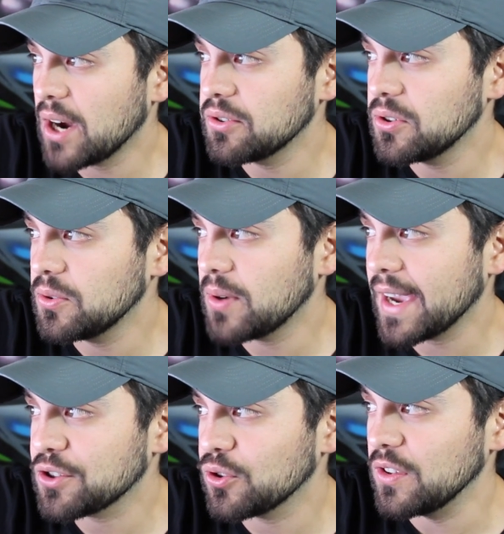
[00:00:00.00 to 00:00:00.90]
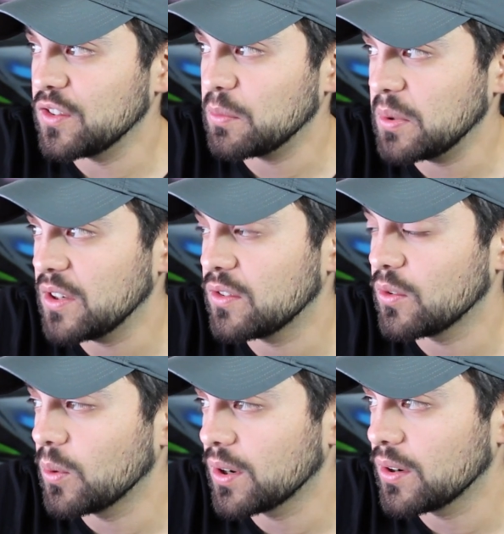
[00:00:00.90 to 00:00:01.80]
how do you actually speak
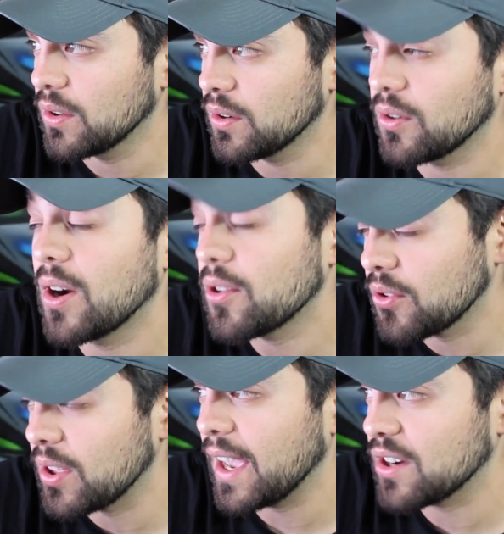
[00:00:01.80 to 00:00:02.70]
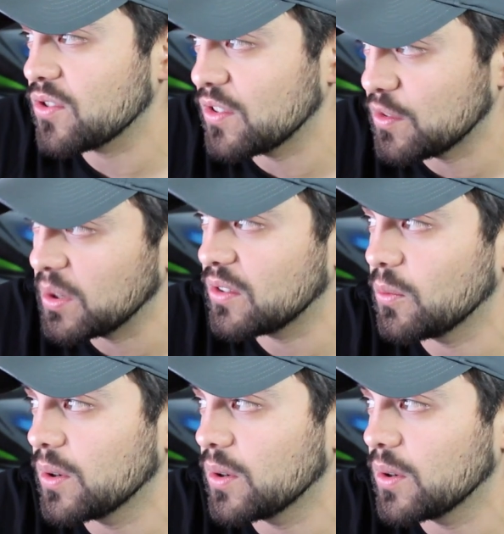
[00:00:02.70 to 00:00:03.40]
to one another? Or how do they actually speak to